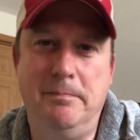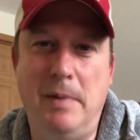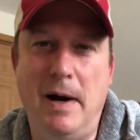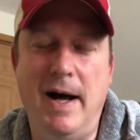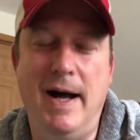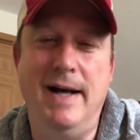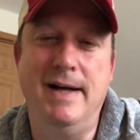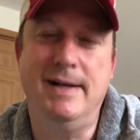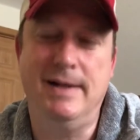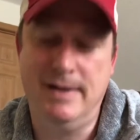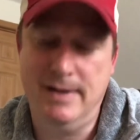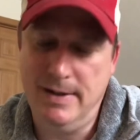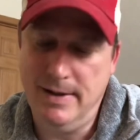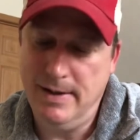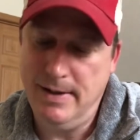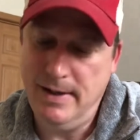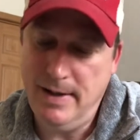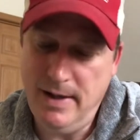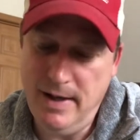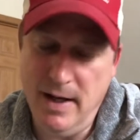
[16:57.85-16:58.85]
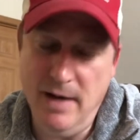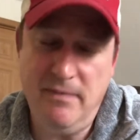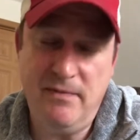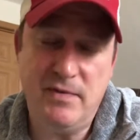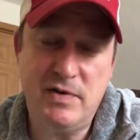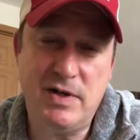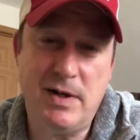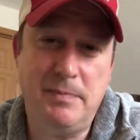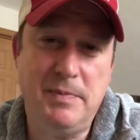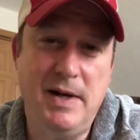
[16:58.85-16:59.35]
But
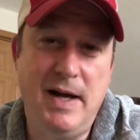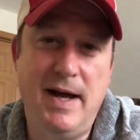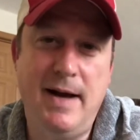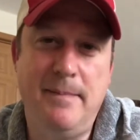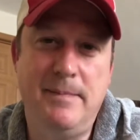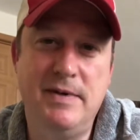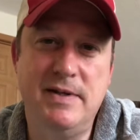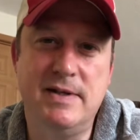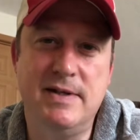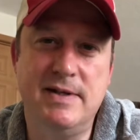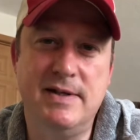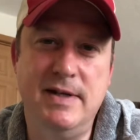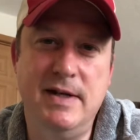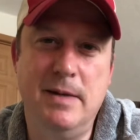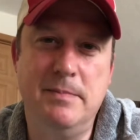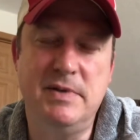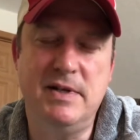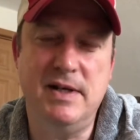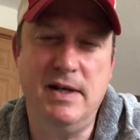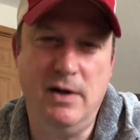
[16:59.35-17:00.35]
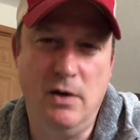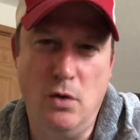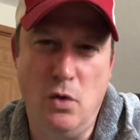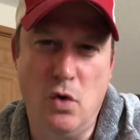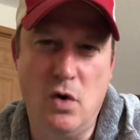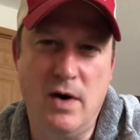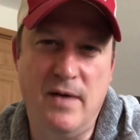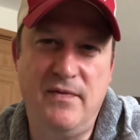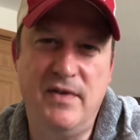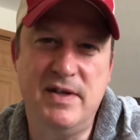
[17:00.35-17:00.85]
if something happens to CMC,
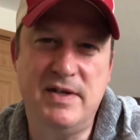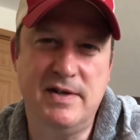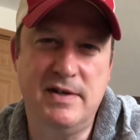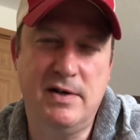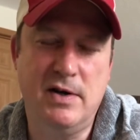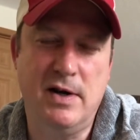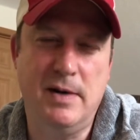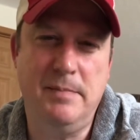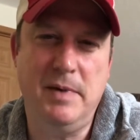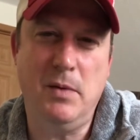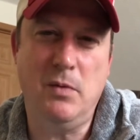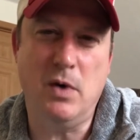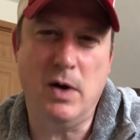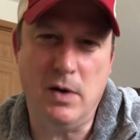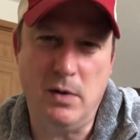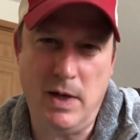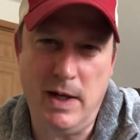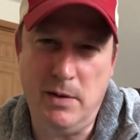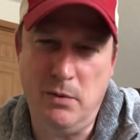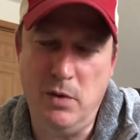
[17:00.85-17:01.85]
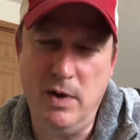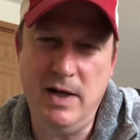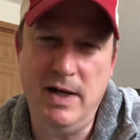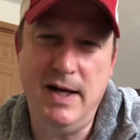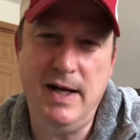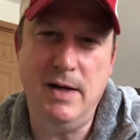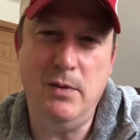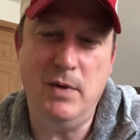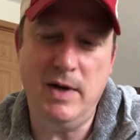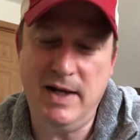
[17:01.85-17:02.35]
or if this is going to be where
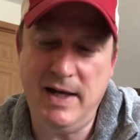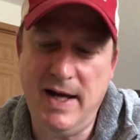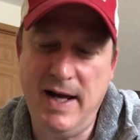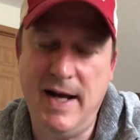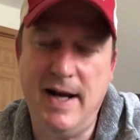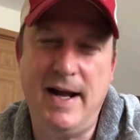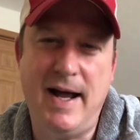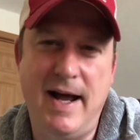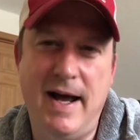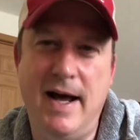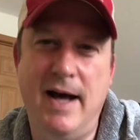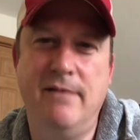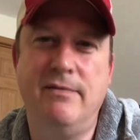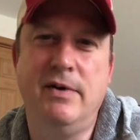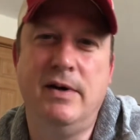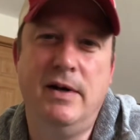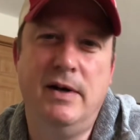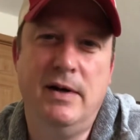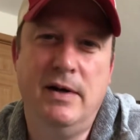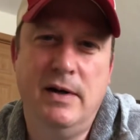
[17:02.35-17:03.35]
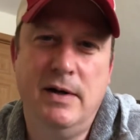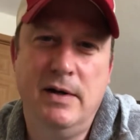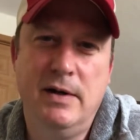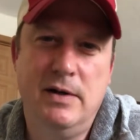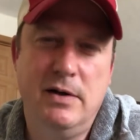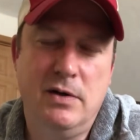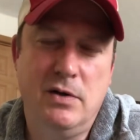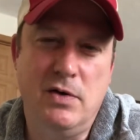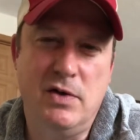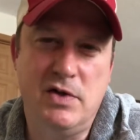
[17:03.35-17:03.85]
we can't have
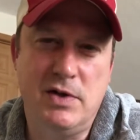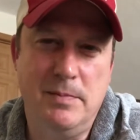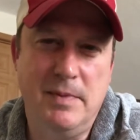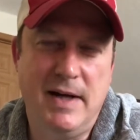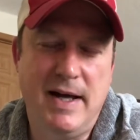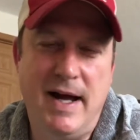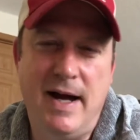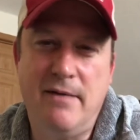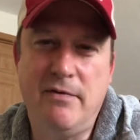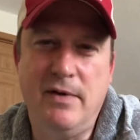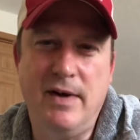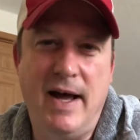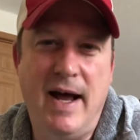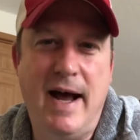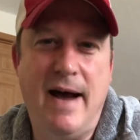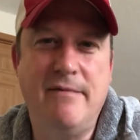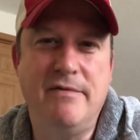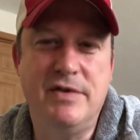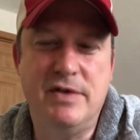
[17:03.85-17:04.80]
Christian McCaffrey have